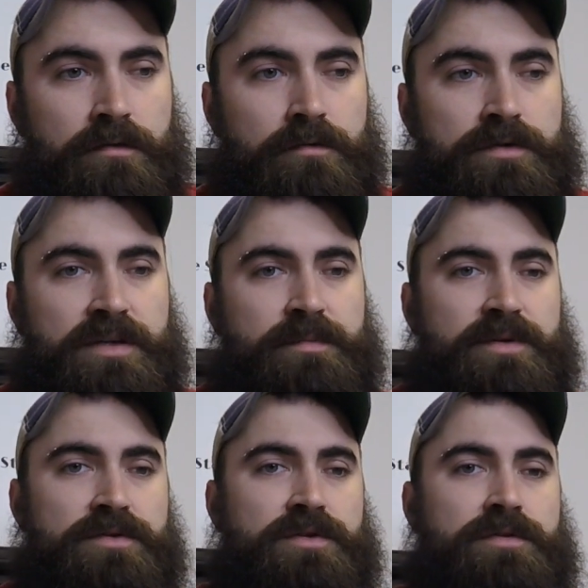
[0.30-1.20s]
What's up,
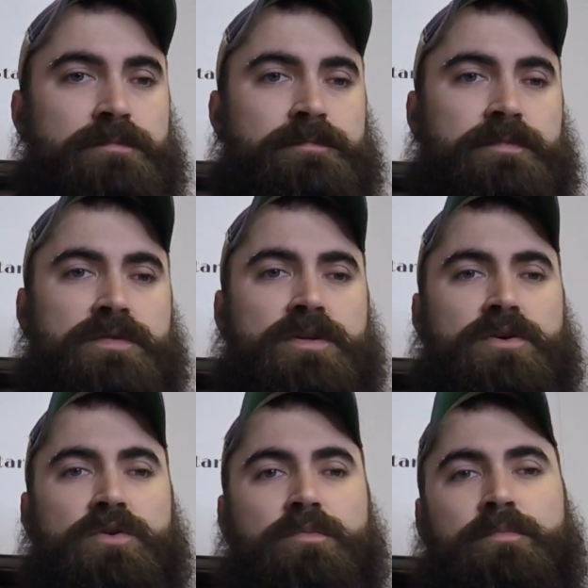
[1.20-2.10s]
YouTube?
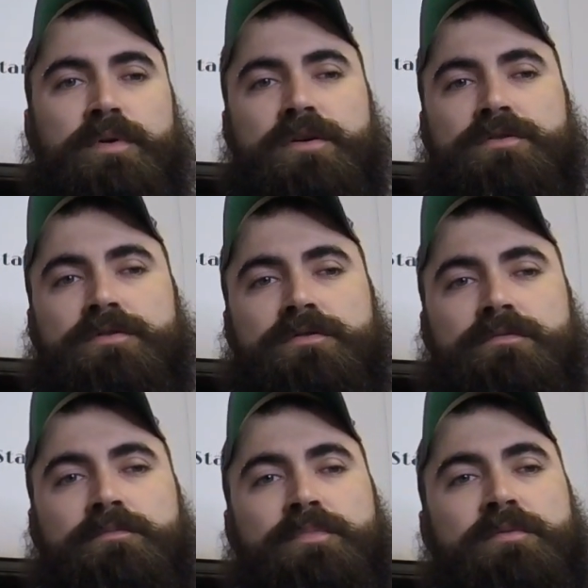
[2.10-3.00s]
So,
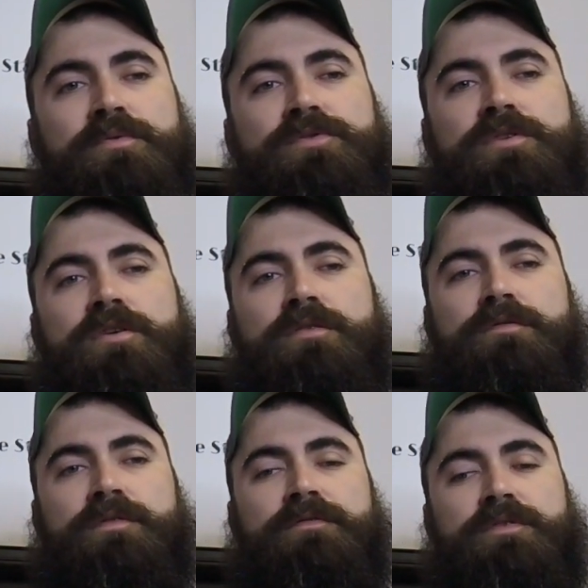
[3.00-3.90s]
Purple Star
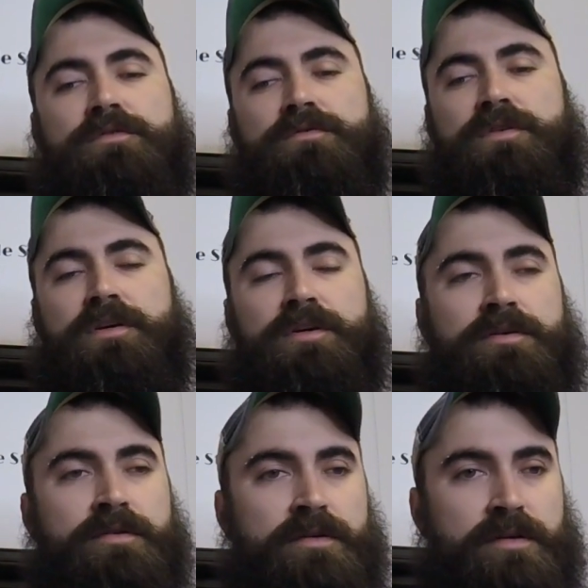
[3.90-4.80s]
Reviews here,
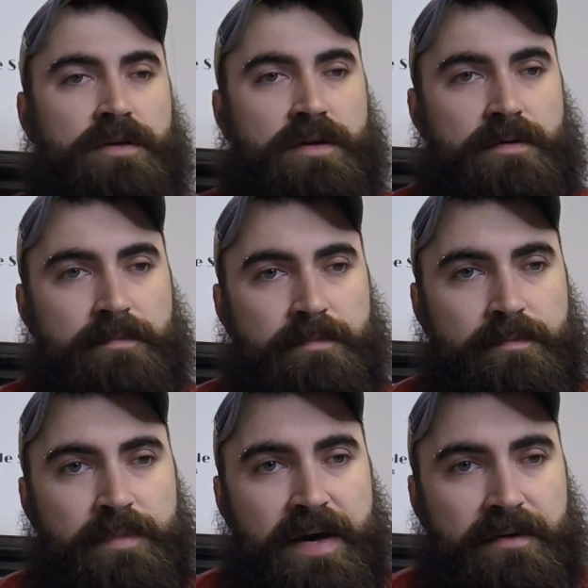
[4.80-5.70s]

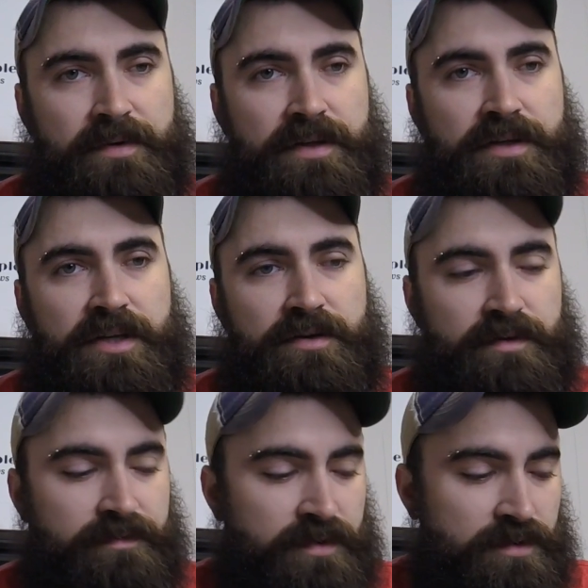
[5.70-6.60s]
back with another
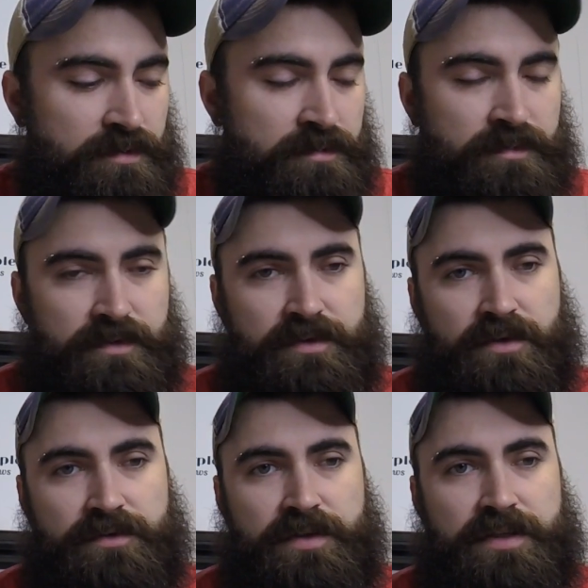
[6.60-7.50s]
review.
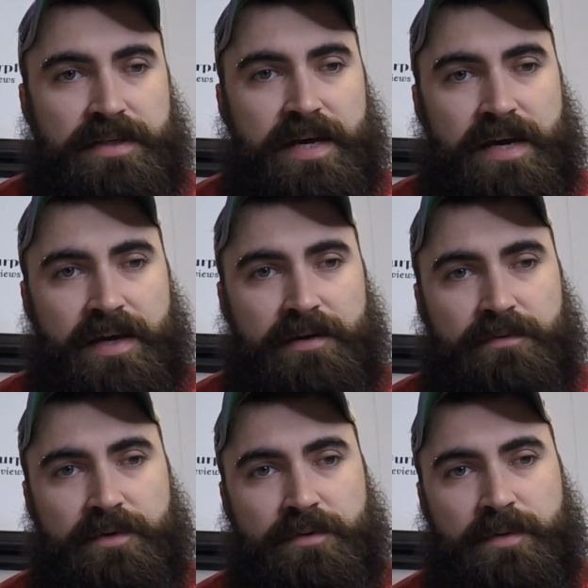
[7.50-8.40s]
So today
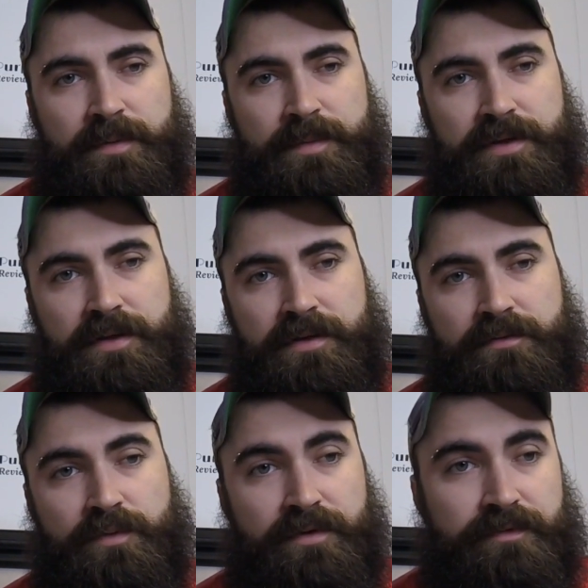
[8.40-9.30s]
we will be
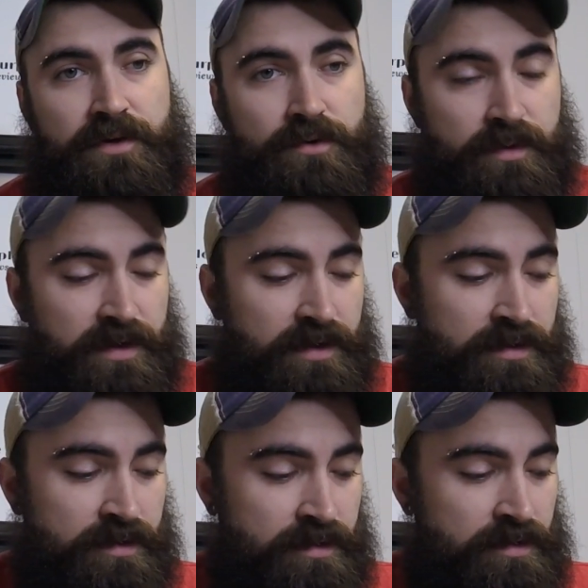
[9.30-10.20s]
reviewing
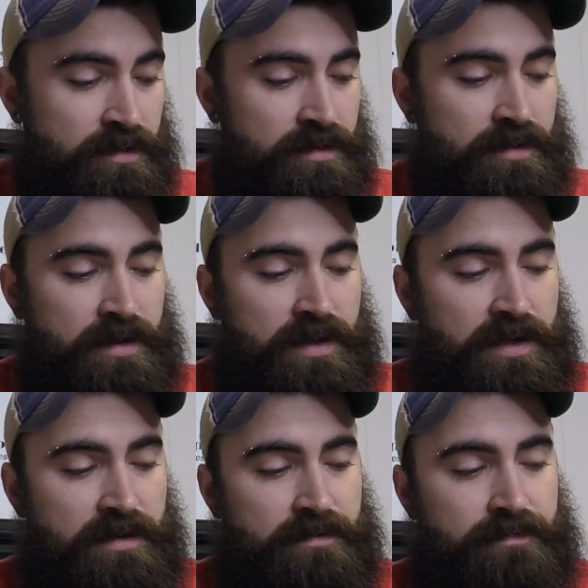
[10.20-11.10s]

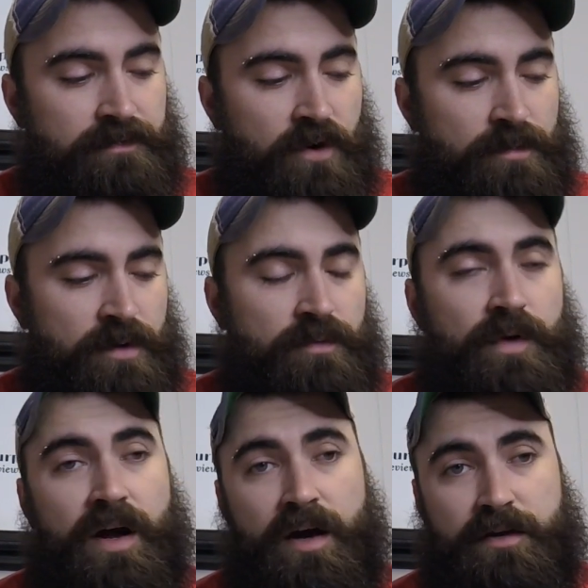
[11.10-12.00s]
the Pharma
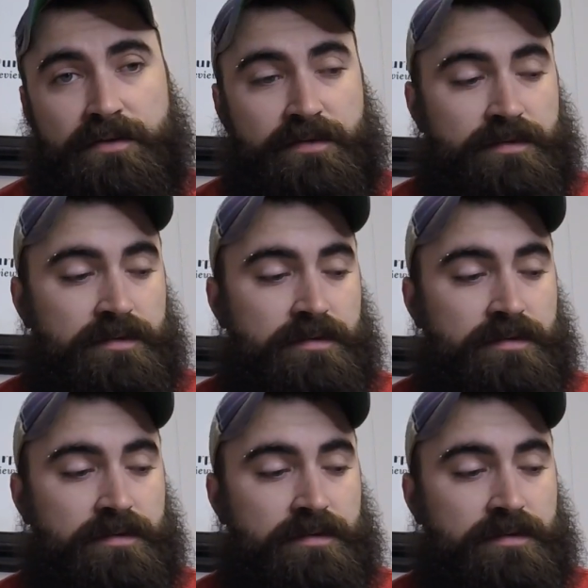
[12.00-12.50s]
Rocks.